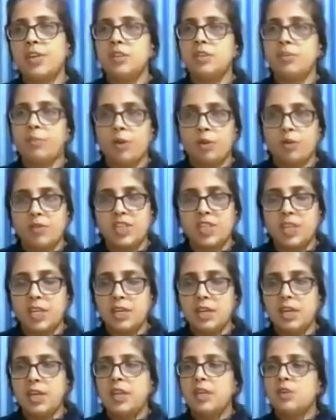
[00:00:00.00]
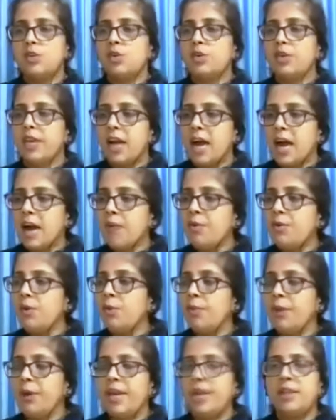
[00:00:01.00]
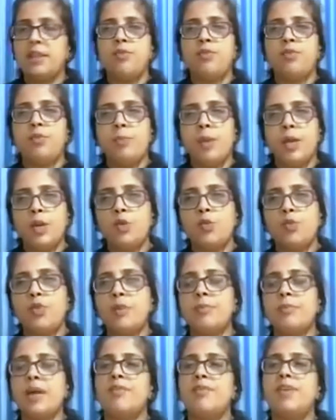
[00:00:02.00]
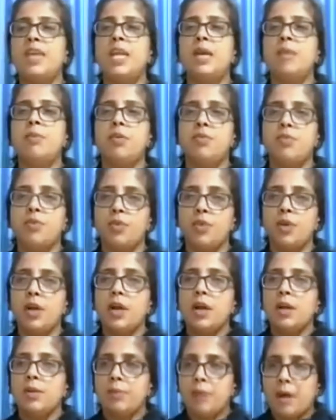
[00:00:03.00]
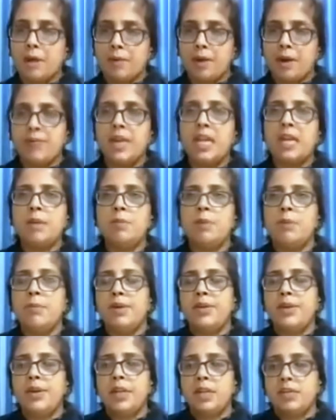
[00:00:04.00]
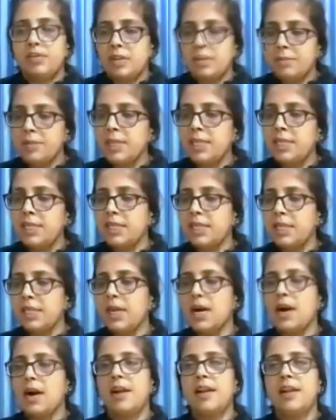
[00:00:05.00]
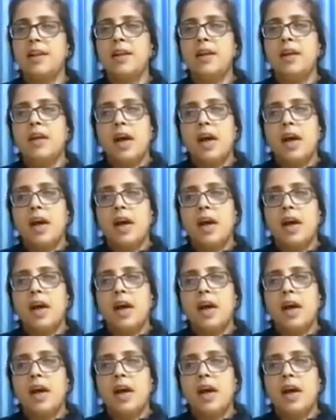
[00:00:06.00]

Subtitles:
provision. So they have to make the menu from the available food, the available materials from the kitchen garden,